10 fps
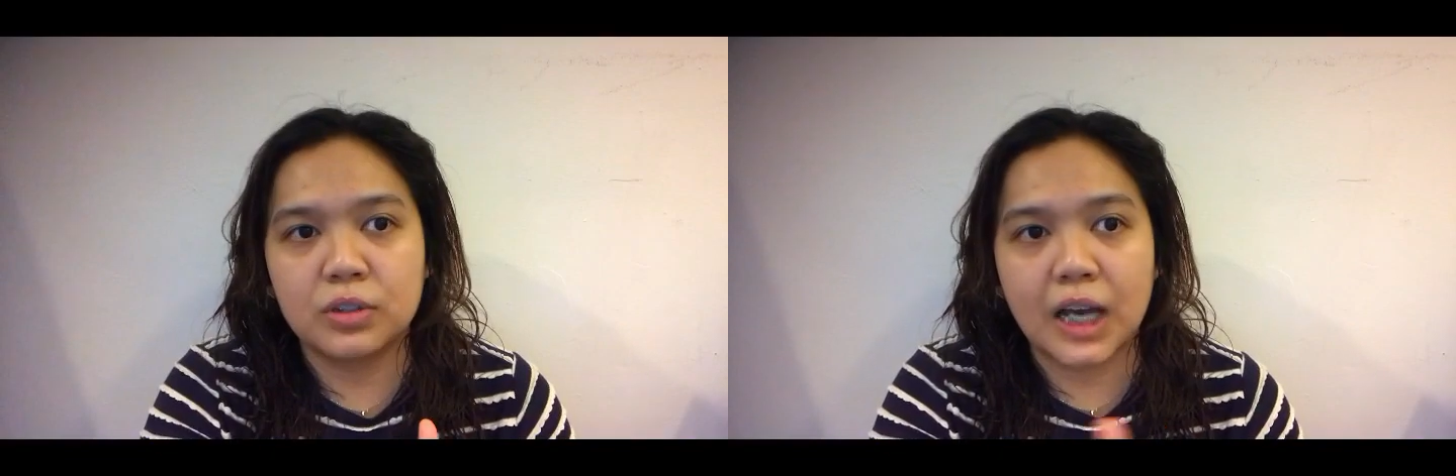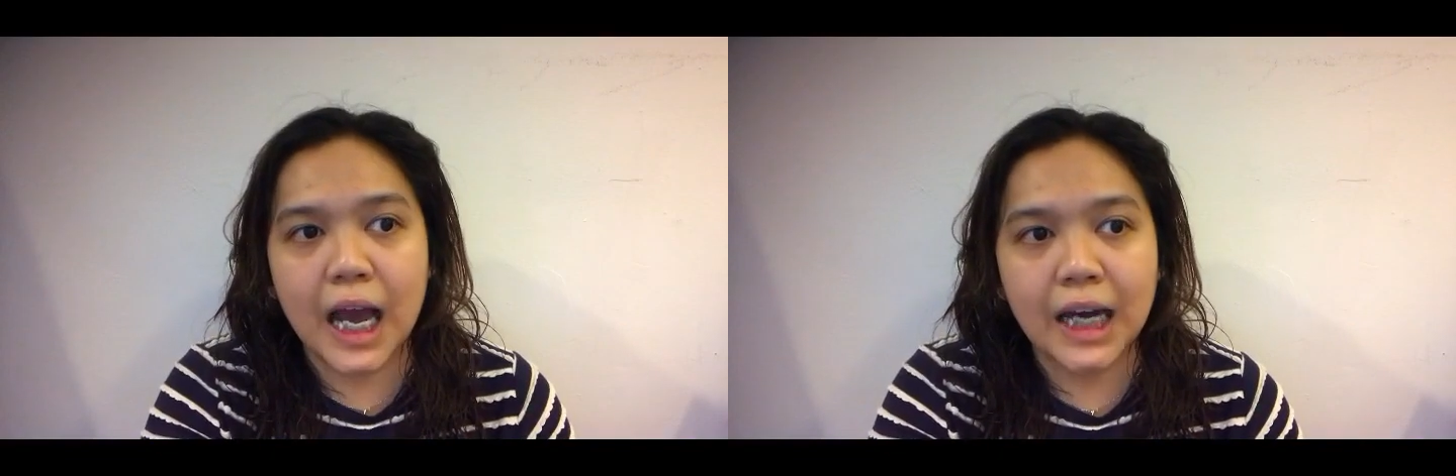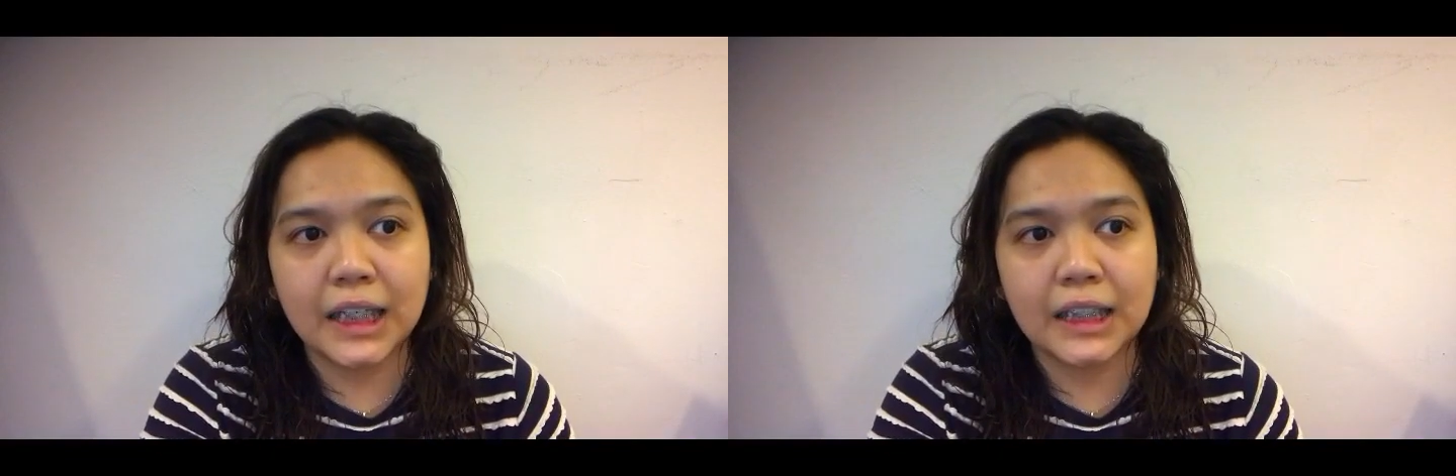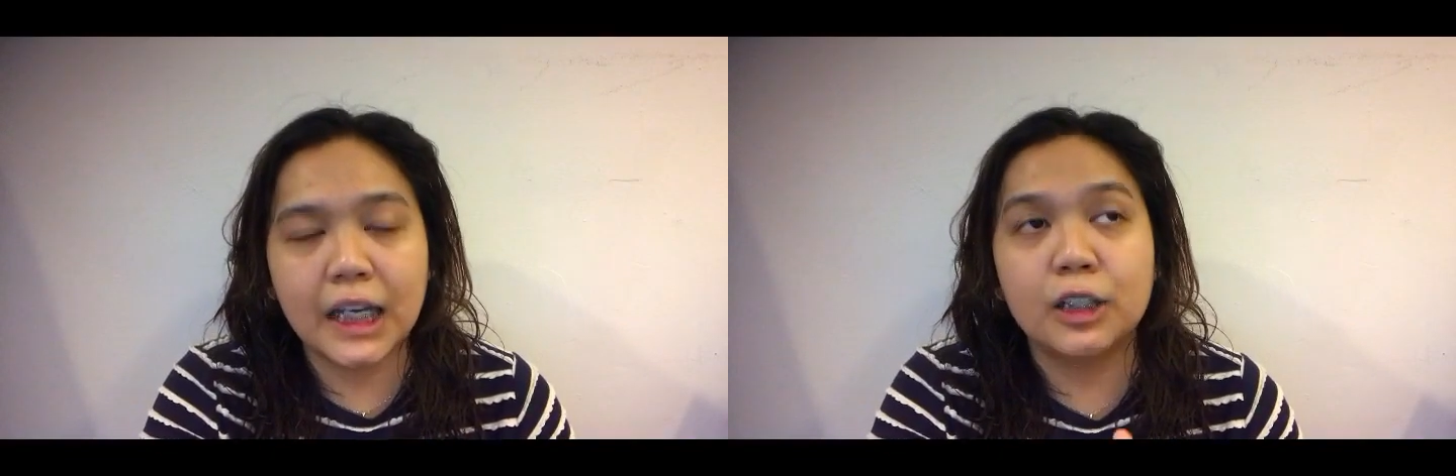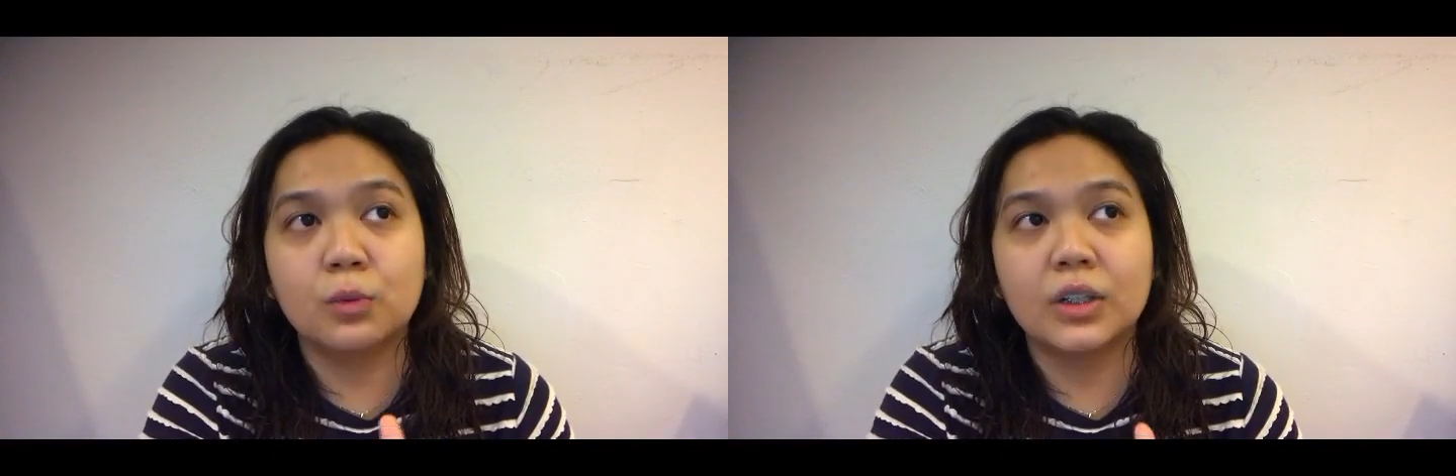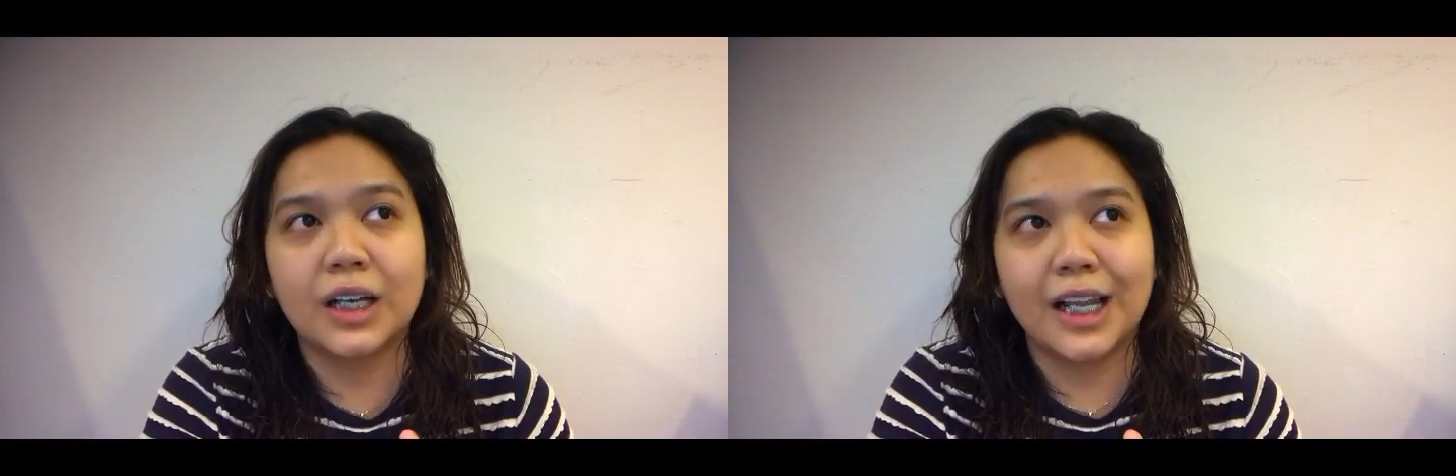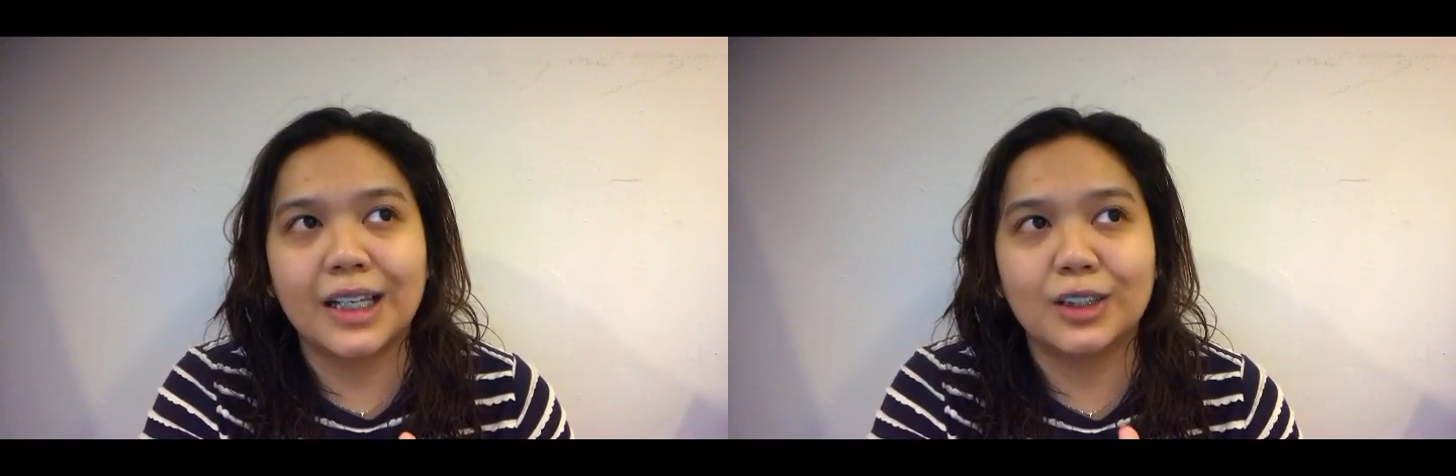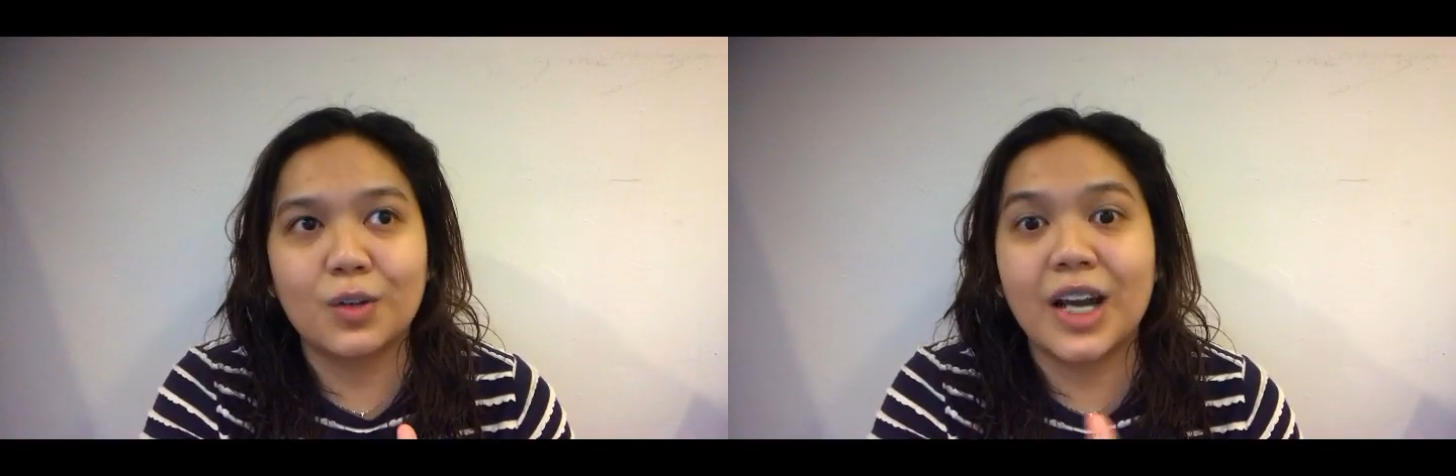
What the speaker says: sehari. Dua